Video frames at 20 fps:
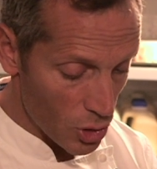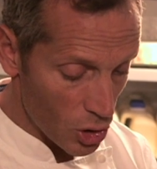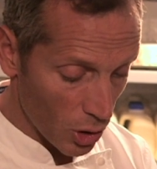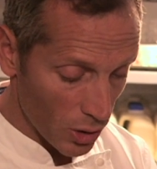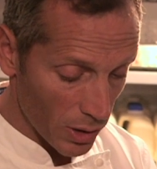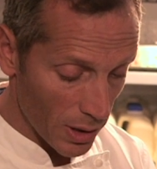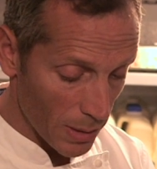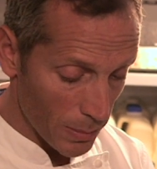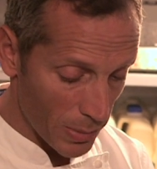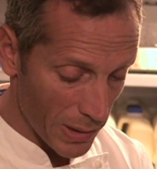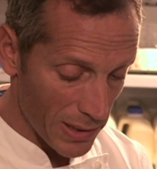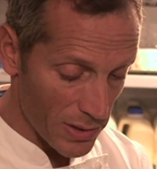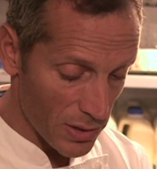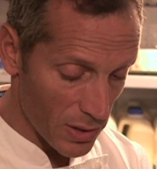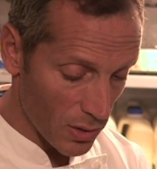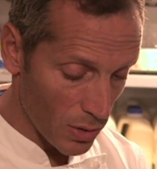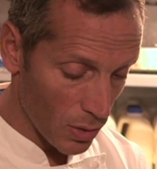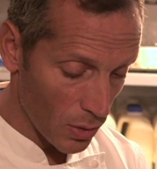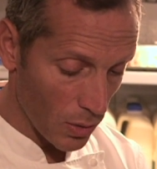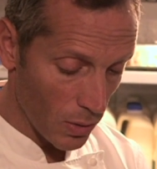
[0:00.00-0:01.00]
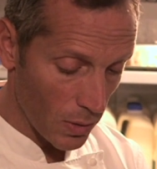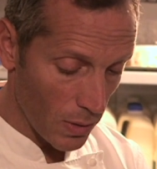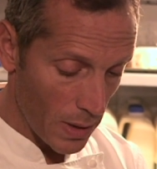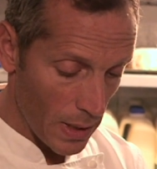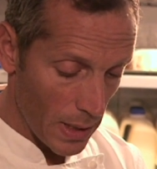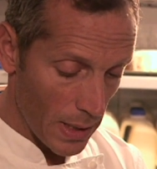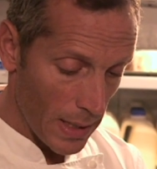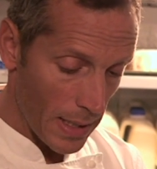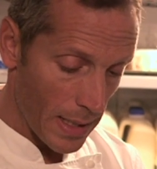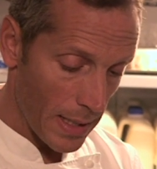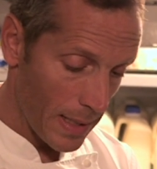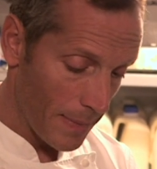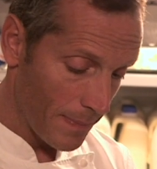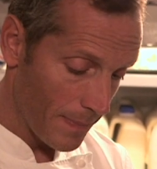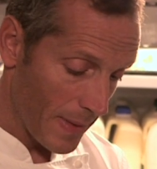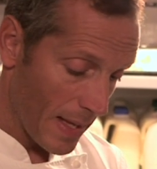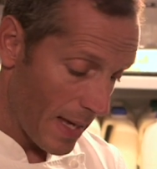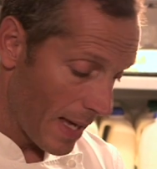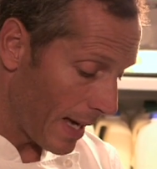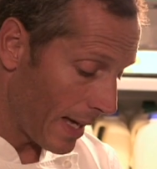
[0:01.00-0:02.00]
shot in the breast at all,
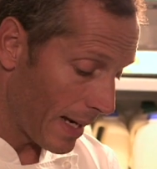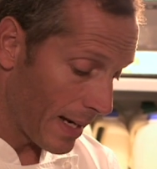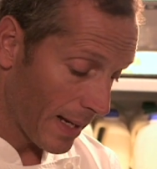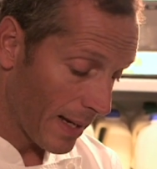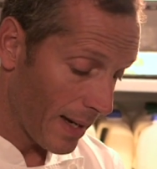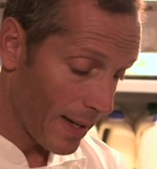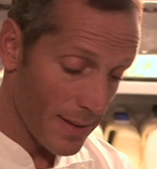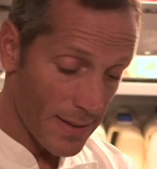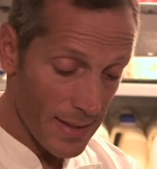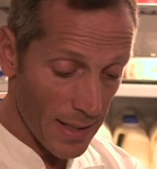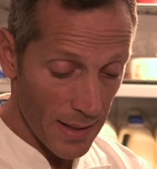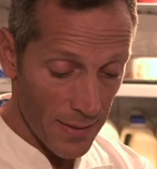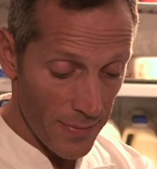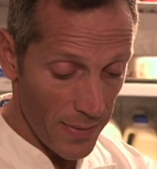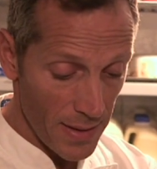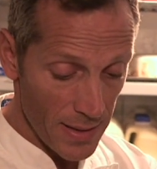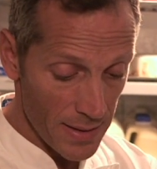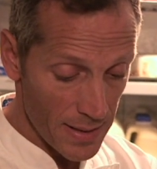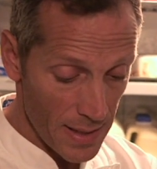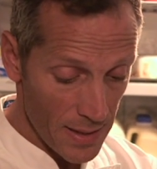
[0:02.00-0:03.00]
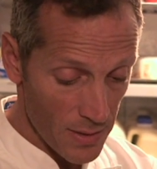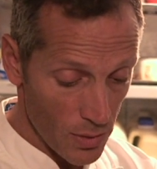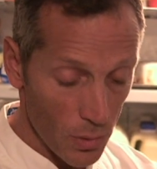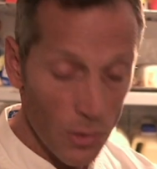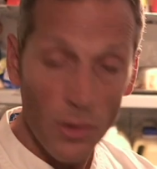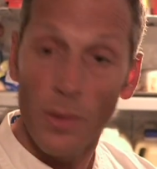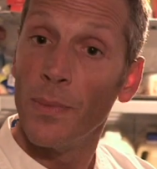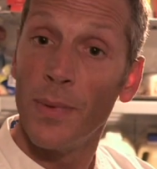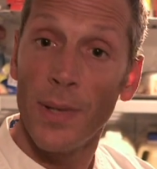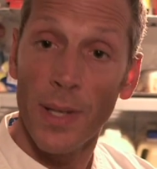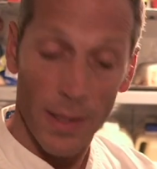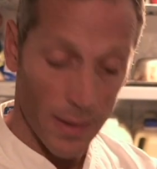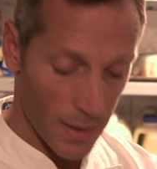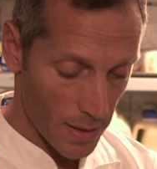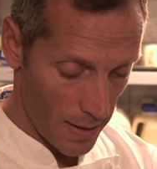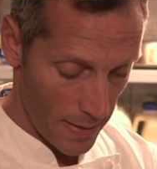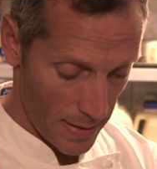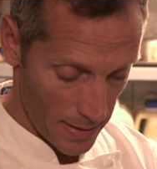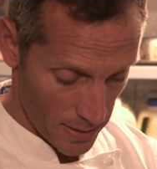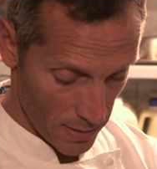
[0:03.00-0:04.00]
and it kind of signifies here's autumn's here. You
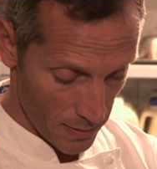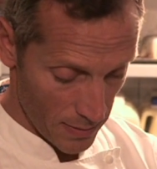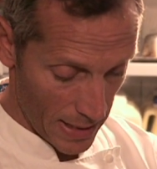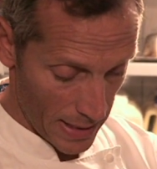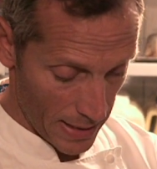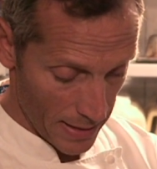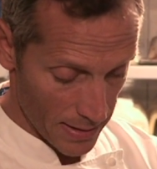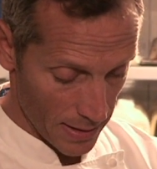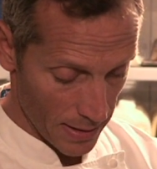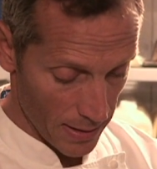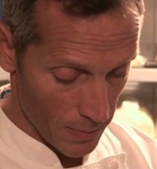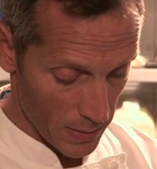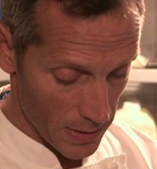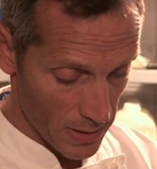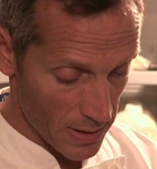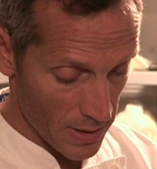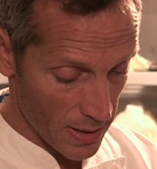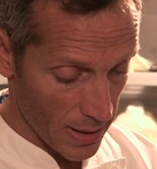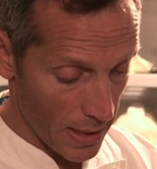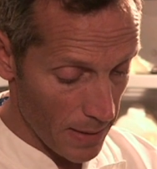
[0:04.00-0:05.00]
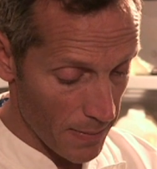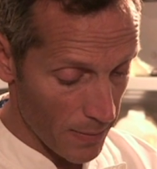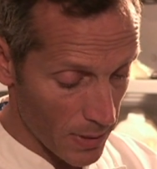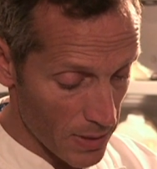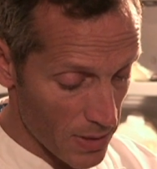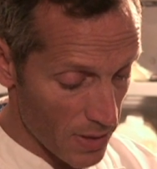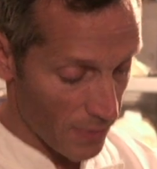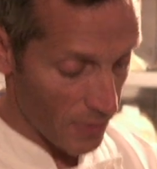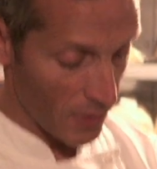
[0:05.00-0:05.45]
know, that's the reality. Once the